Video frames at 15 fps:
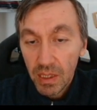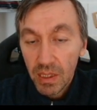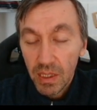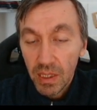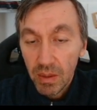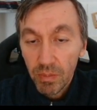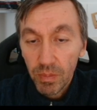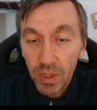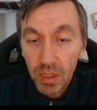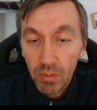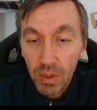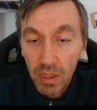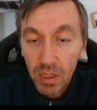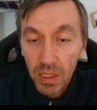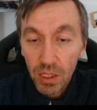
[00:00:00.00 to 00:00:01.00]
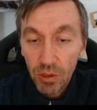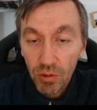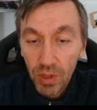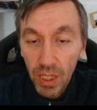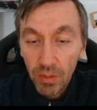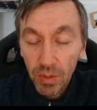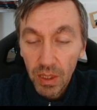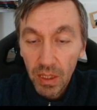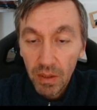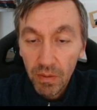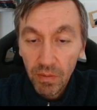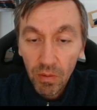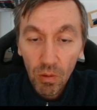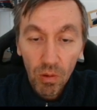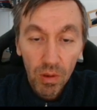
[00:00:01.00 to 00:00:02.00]
the possibility to grab
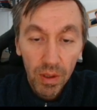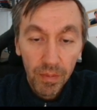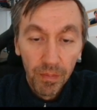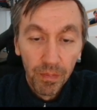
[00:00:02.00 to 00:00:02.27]
e4.